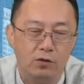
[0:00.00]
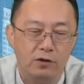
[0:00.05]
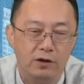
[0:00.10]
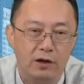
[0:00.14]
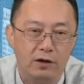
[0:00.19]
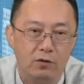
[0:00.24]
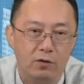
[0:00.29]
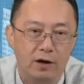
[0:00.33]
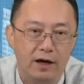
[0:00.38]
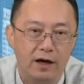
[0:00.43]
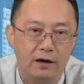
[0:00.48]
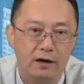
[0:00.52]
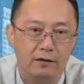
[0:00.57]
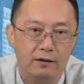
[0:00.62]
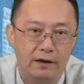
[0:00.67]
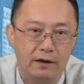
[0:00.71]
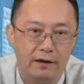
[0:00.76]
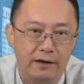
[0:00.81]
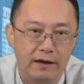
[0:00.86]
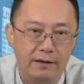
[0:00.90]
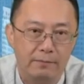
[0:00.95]
their ground,
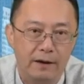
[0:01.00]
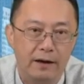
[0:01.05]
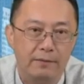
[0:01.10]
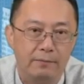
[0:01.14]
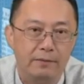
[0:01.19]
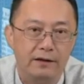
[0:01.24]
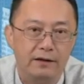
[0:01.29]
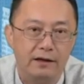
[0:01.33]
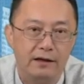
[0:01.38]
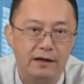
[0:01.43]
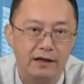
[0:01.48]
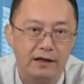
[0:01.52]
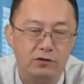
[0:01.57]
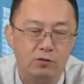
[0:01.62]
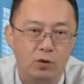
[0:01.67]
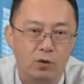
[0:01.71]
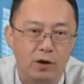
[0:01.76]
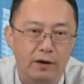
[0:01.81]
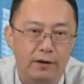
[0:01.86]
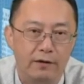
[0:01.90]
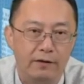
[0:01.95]
they might be the next
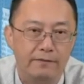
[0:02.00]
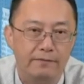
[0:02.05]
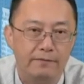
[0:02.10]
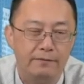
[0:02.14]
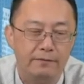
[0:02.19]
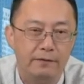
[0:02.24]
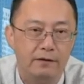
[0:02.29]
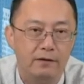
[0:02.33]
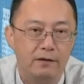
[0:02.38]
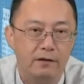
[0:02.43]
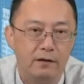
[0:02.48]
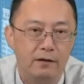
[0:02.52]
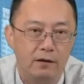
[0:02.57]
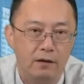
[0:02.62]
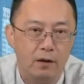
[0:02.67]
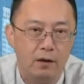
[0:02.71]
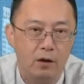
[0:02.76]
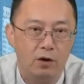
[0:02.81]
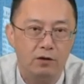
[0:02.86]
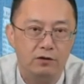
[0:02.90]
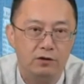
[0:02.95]
one.
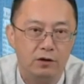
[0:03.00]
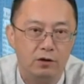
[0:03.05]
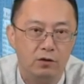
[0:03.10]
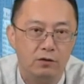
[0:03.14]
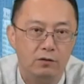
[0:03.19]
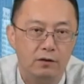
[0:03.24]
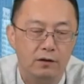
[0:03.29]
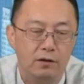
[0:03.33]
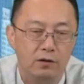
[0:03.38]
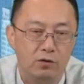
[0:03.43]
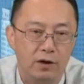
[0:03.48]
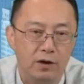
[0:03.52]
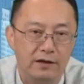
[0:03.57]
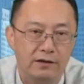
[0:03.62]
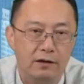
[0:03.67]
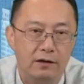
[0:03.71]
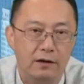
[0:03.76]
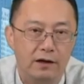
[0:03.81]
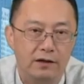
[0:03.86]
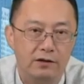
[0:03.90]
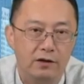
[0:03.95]
Also,
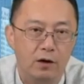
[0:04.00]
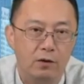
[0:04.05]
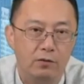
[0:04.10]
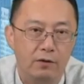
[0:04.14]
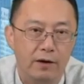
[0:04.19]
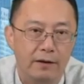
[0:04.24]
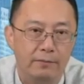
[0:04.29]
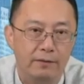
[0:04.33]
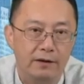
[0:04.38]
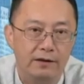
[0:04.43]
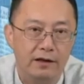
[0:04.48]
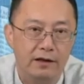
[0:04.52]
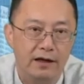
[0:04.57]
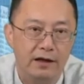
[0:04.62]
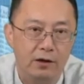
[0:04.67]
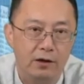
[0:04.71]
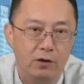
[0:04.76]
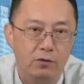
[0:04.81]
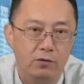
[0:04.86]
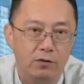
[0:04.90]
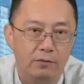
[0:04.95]
Chrysler has already been
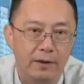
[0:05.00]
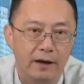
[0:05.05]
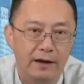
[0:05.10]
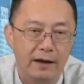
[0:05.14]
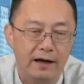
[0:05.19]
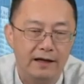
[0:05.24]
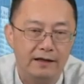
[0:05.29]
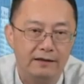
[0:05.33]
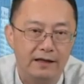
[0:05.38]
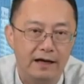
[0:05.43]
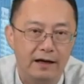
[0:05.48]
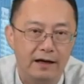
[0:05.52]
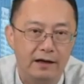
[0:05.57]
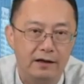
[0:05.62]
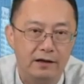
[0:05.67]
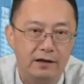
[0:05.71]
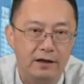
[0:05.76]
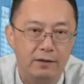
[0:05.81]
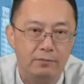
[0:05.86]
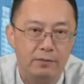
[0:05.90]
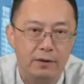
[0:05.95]
taken over by that
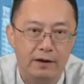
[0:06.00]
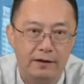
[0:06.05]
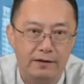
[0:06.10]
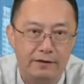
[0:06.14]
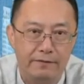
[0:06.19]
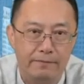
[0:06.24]
Italian company.